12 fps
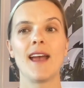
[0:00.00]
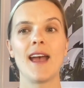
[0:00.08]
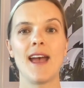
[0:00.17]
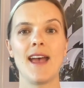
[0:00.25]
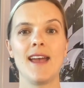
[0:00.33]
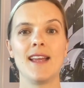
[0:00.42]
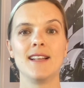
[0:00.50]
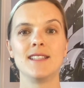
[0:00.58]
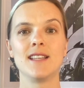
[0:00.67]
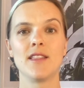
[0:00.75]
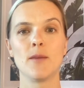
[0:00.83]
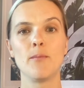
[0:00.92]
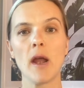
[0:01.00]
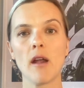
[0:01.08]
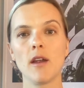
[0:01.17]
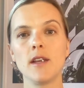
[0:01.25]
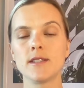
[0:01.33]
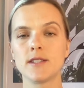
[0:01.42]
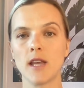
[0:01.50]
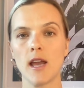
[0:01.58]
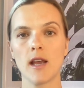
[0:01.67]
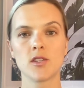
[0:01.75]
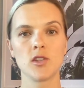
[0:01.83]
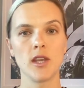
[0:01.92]
And the barriers to
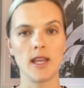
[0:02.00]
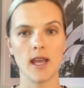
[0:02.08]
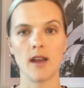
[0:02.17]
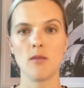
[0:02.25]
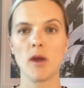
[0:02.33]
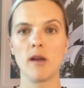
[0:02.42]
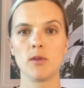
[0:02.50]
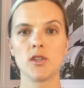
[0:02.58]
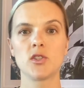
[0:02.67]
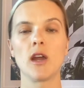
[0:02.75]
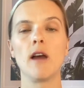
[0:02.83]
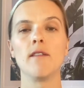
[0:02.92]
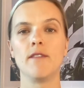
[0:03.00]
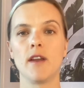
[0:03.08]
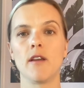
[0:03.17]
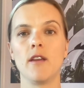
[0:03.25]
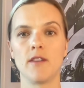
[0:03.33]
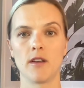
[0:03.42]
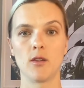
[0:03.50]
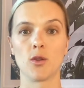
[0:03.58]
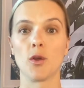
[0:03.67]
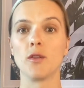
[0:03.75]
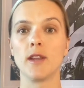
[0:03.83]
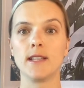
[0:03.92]
actually getting published are very, very
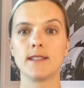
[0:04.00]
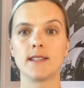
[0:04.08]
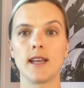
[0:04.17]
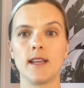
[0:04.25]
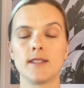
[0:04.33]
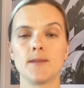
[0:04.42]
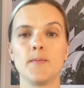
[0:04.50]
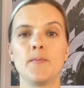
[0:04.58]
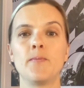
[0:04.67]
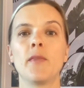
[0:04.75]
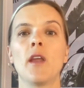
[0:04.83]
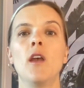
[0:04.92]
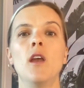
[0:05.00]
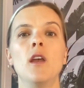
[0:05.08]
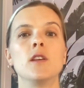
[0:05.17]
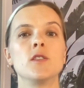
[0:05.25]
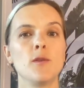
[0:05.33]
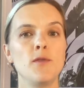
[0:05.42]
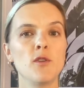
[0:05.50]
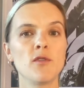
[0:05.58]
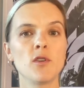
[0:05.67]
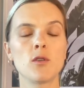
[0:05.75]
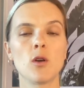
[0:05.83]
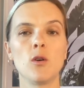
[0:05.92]
low these days. So if you
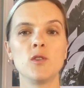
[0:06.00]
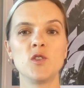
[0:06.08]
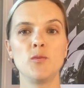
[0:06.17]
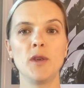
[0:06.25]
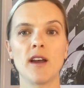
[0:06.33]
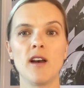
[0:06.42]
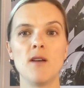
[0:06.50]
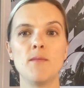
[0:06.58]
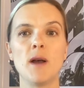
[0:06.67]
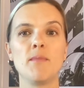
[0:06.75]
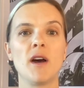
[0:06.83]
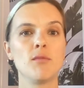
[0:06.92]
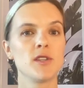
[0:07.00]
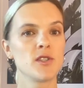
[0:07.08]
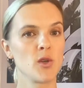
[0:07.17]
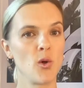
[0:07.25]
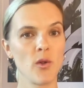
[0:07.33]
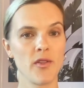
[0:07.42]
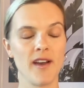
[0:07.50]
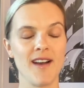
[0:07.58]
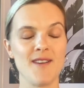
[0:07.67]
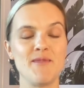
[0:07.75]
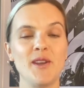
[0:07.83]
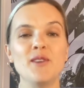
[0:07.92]
feel called to become a published
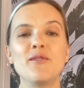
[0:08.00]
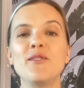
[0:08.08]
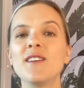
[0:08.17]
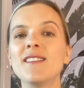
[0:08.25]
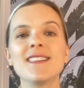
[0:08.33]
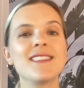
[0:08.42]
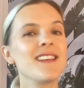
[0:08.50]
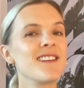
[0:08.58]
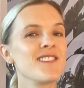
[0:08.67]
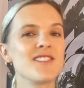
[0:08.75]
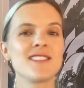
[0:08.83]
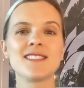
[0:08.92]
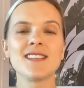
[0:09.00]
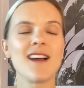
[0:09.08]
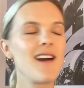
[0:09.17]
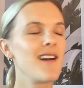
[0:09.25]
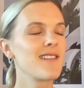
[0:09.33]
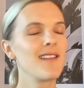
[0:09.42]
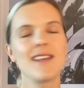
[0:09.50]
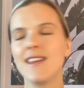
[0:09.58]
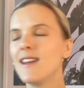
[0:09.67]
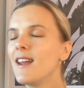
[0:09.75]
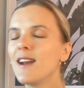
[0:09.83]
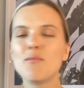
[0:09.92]
author, but you feel a little stuck, like
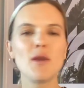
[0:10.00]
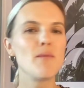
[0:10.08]
you need a bit